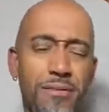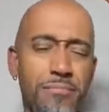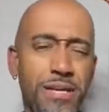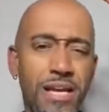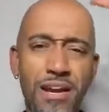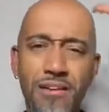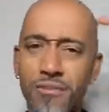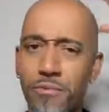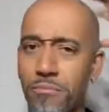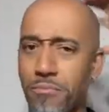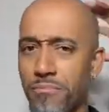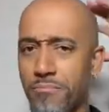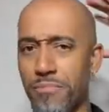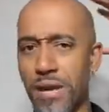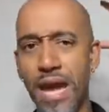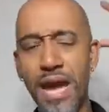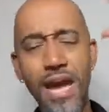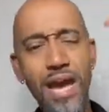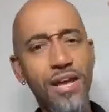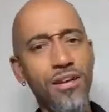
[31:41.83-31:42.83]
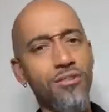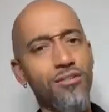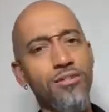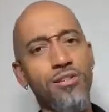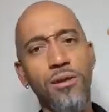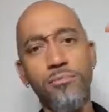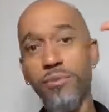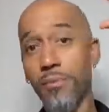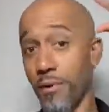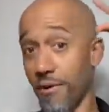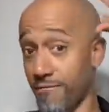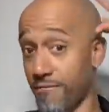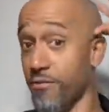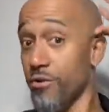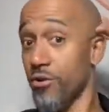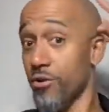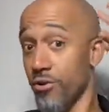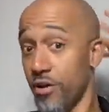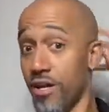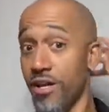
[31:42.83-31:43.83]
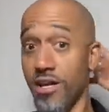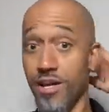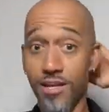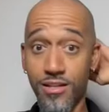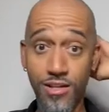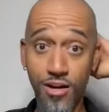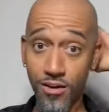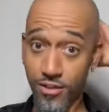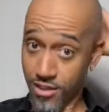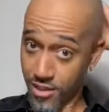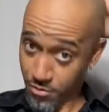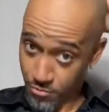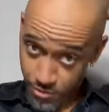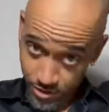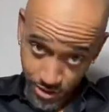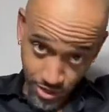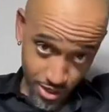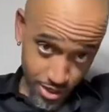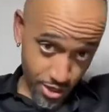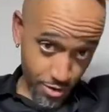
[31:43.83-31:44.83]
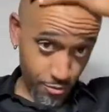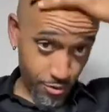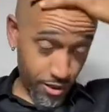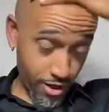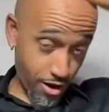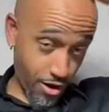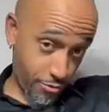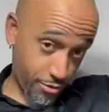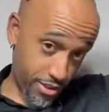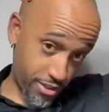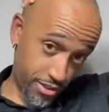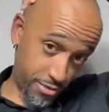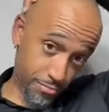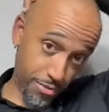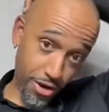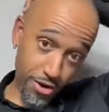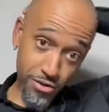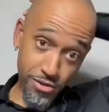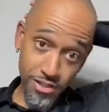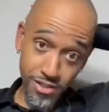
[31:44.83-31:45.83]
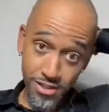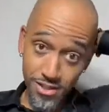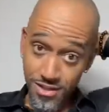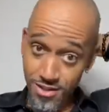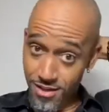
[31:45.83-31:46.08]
every patterns. I'm talking about full head, y'all. Yeah, it wasn't always the baldy.